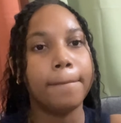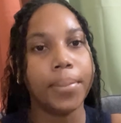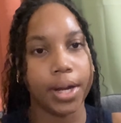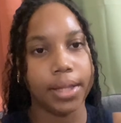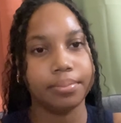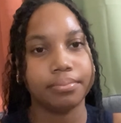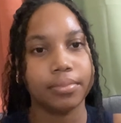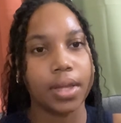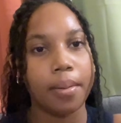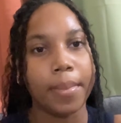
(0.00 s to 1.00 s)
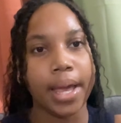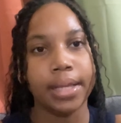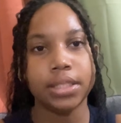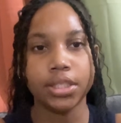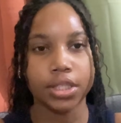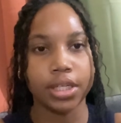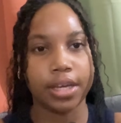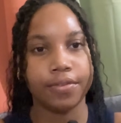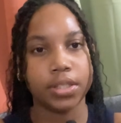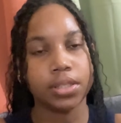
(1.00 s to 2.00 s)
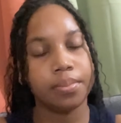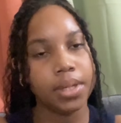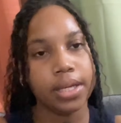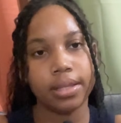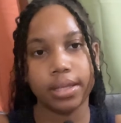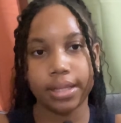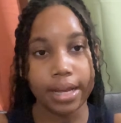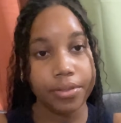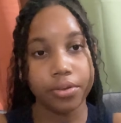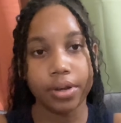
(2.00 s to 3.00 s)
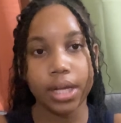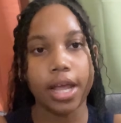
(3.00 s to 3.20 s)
But my teacher gave this to me in the 9th grade.